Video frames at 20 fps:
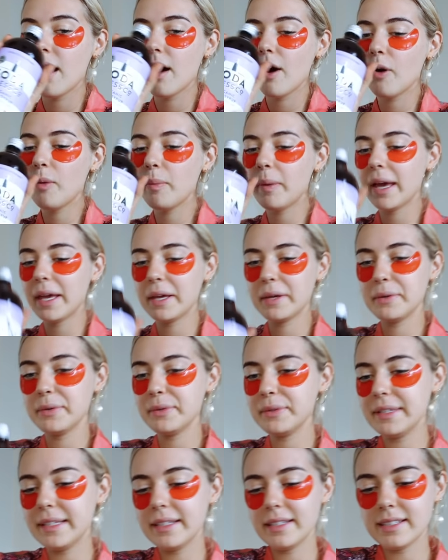Oh my
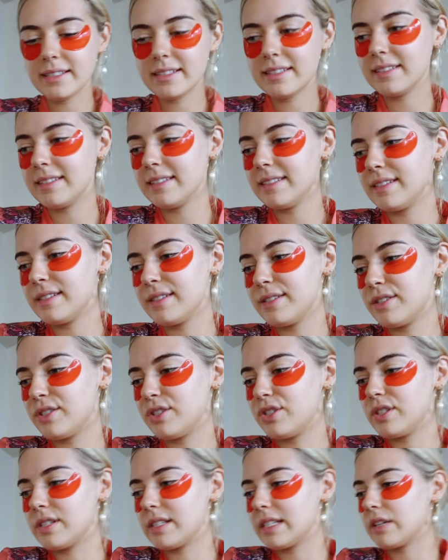goodness, this is
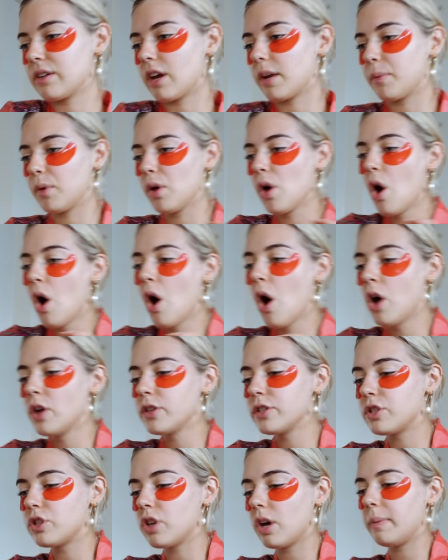just incredible.
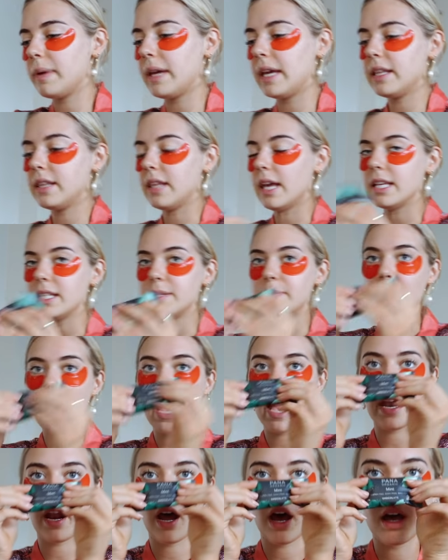Stop it, there's
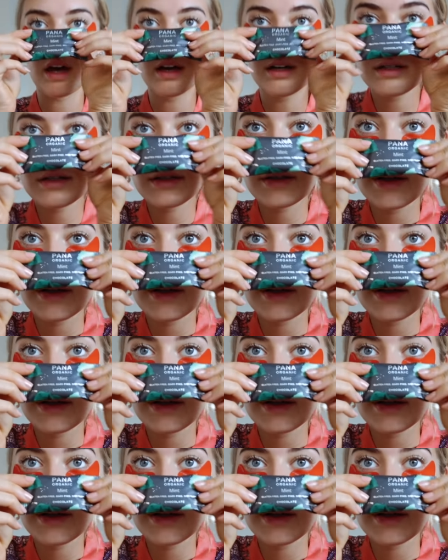panna.